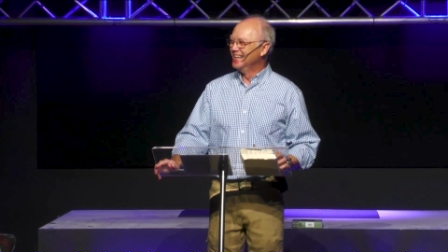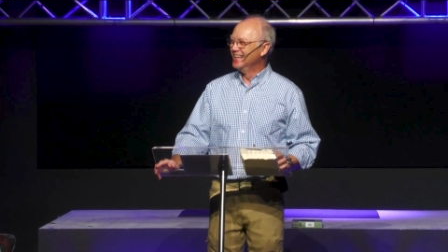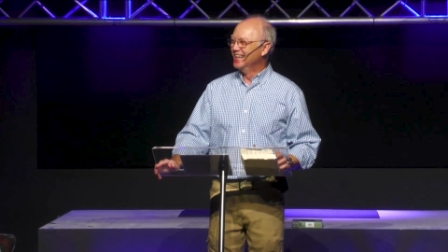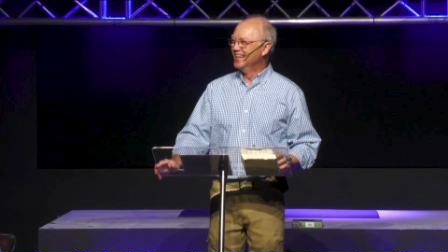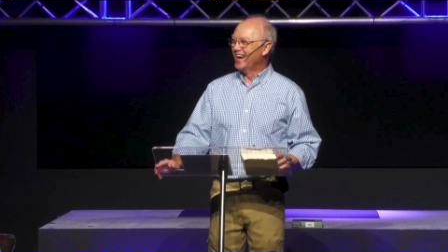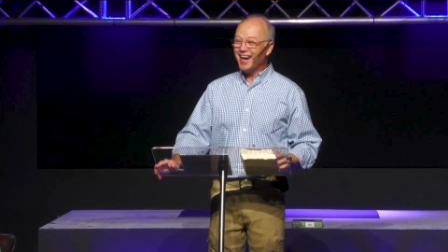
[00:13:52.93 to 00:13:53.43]

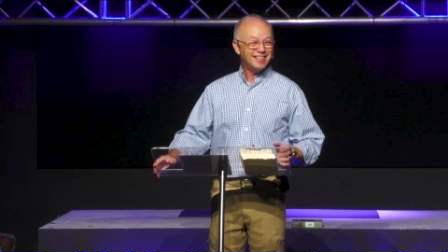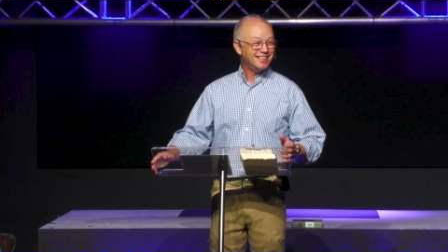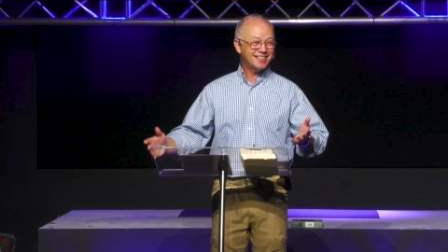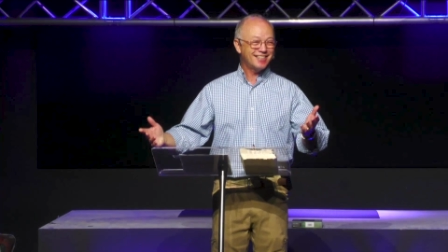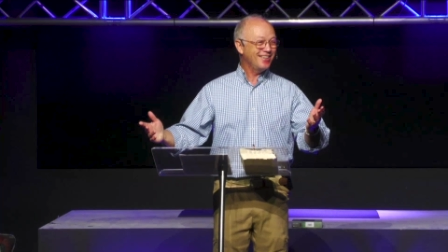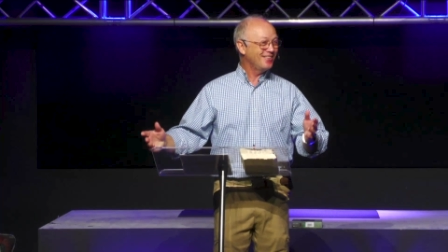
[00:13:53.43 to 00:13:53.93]
I can
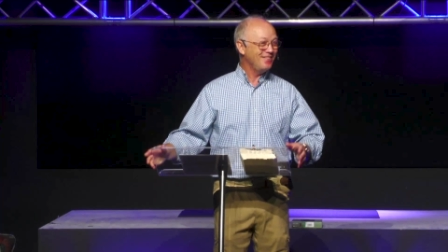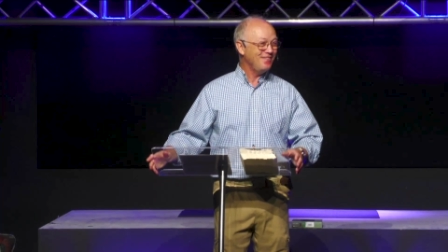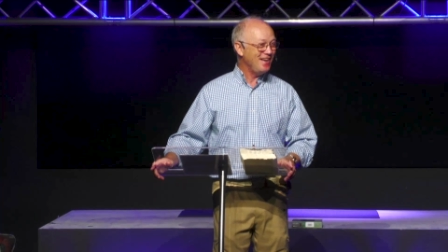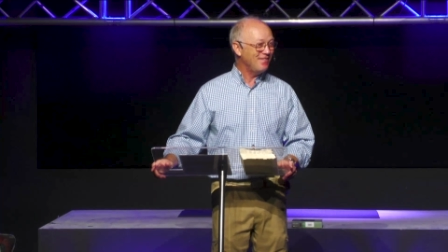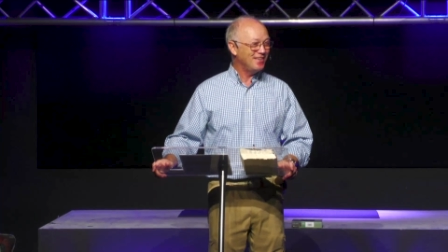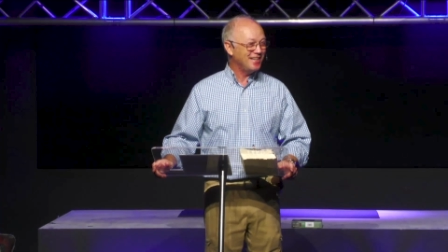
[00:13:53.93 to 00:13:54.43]
still
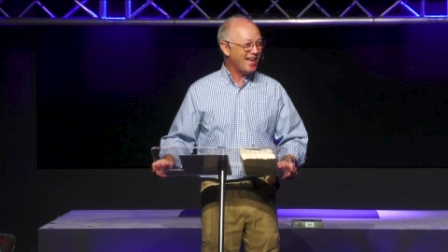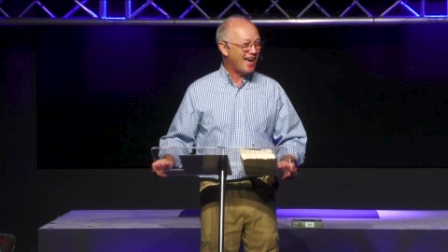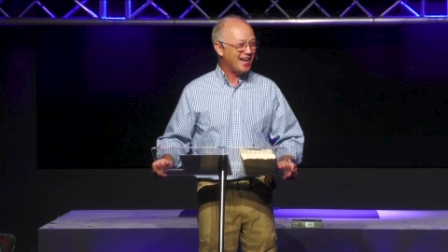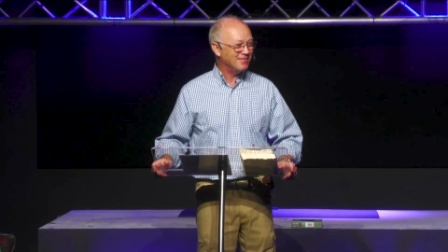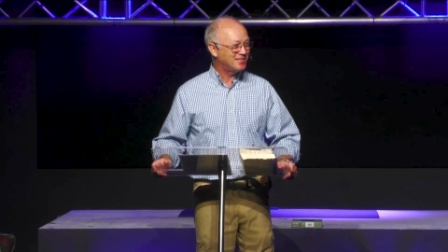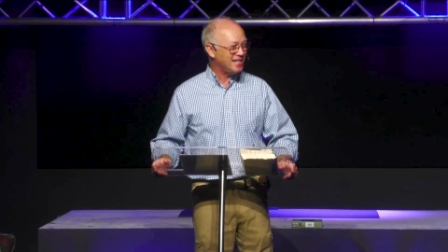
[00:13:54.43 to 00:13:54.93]
remember today, I'm
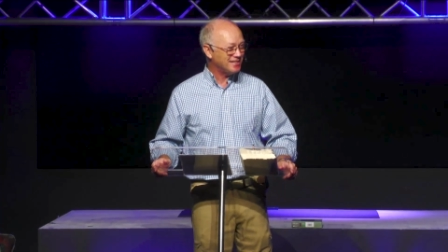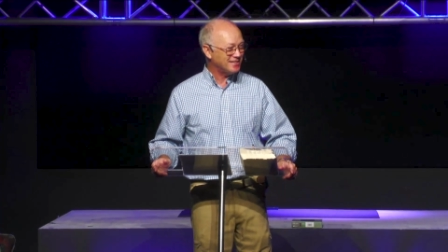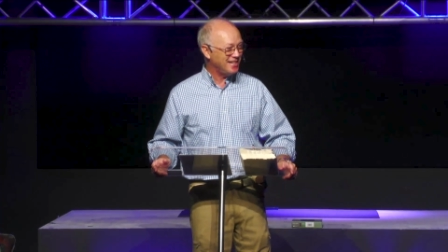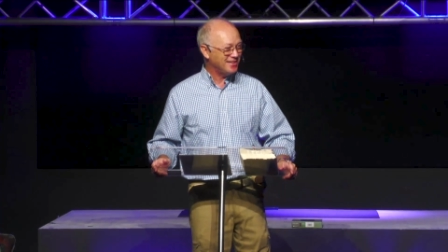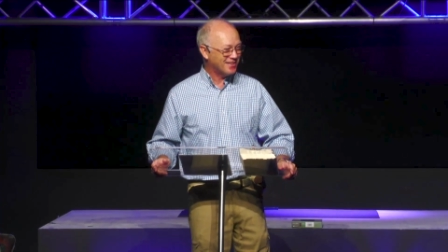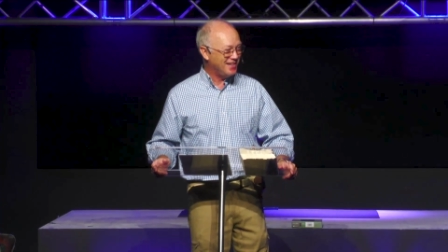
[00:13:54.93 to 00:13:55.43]

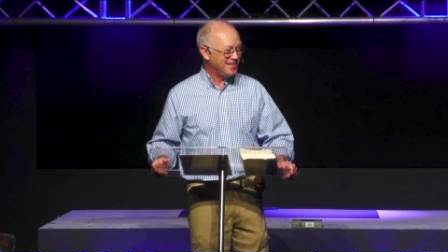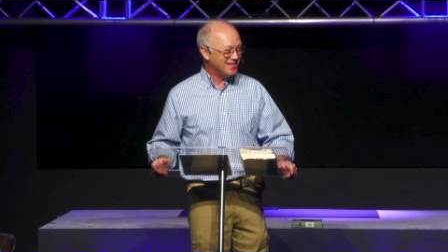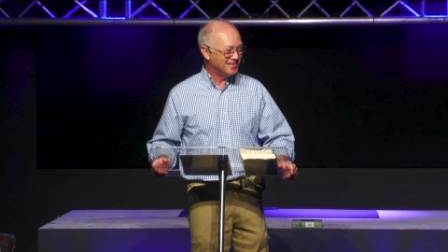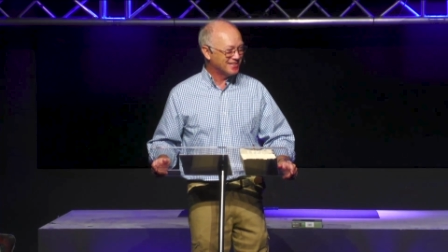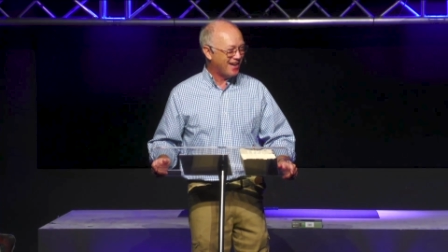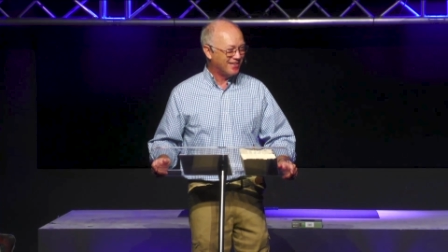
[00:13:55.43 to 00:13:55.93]
63 years
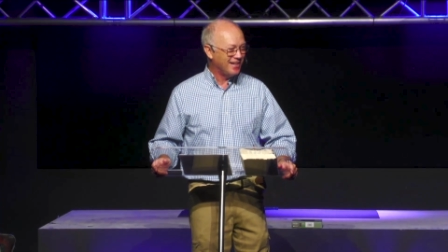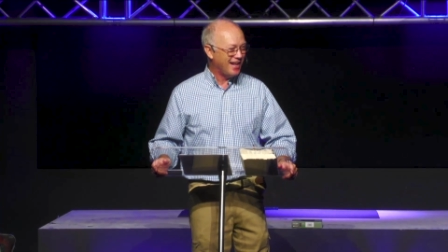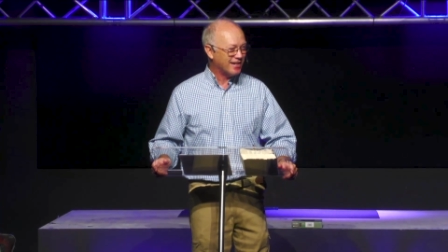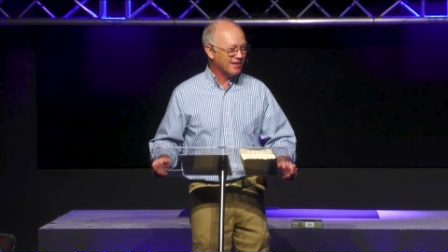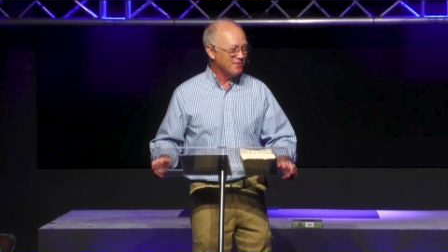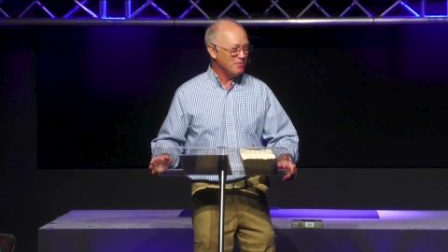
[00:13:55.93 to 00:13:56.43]
old, and I
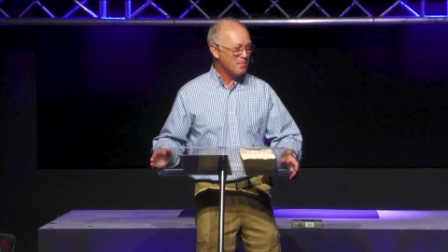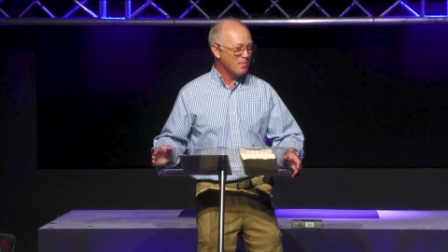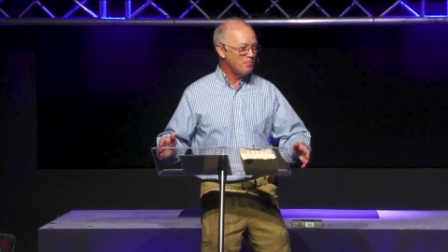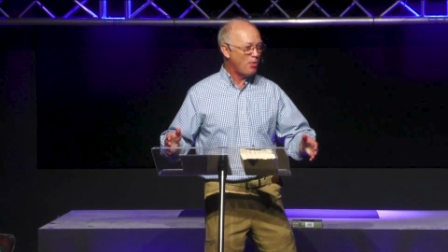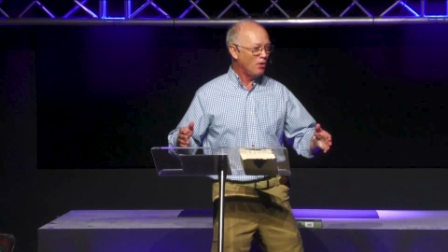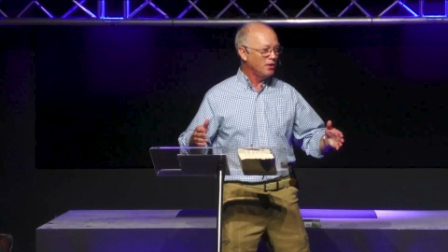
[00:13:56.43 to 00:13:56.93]
can remember
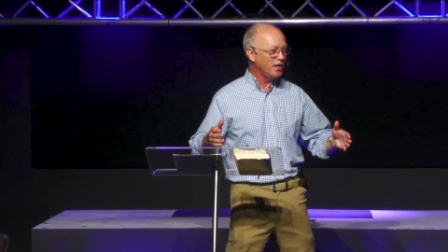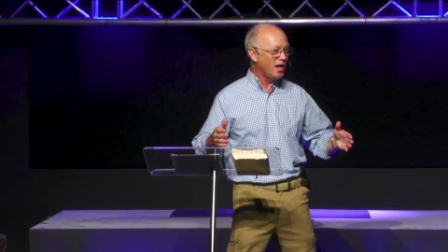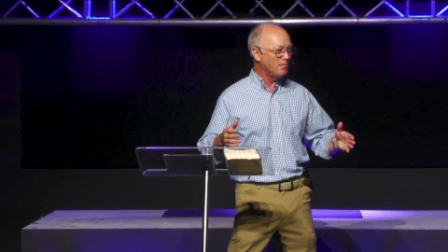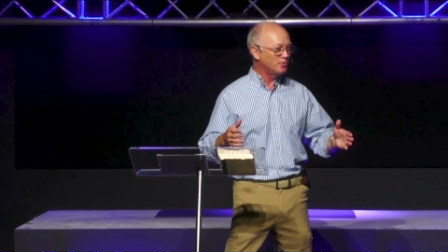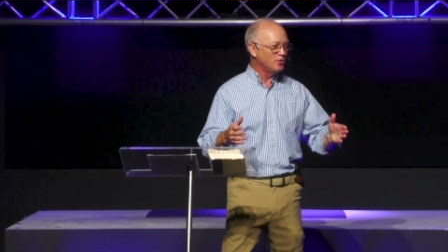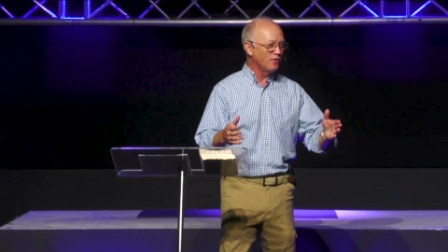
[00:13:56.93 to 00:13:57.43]
pulling up
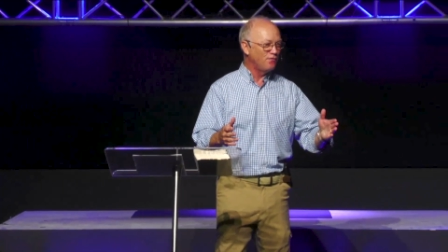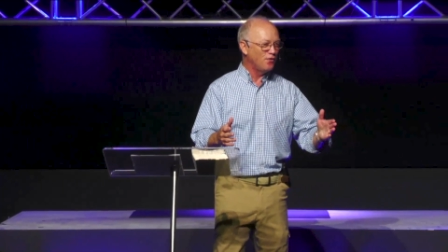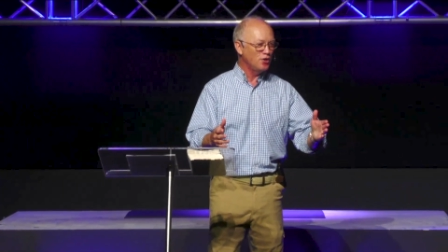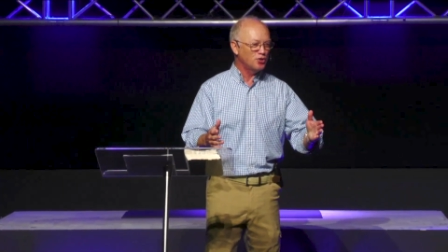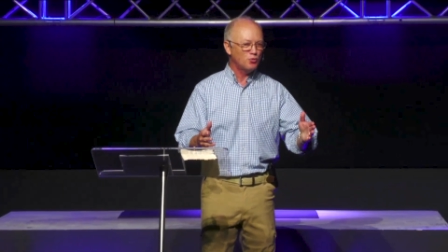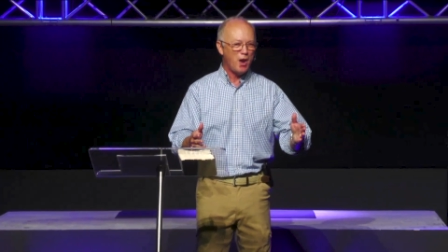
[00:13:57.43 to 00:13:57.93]
to the
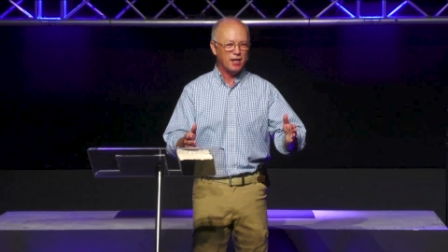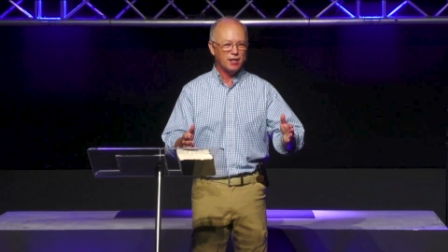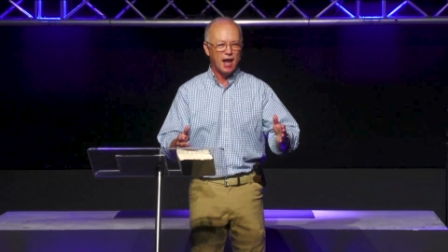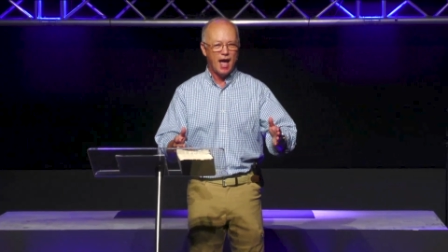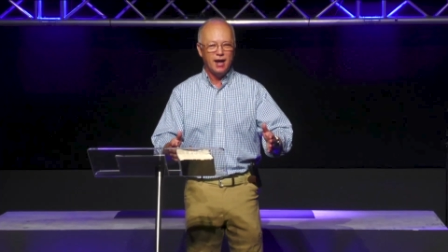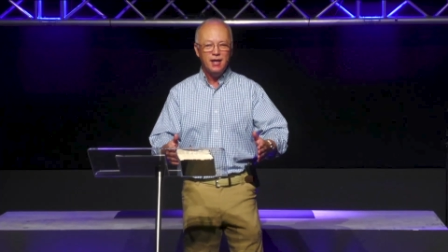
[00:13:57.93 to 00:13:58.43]
first red
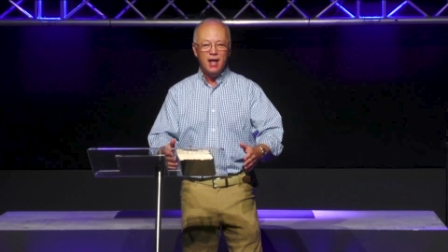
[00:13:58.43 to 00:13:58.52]
light,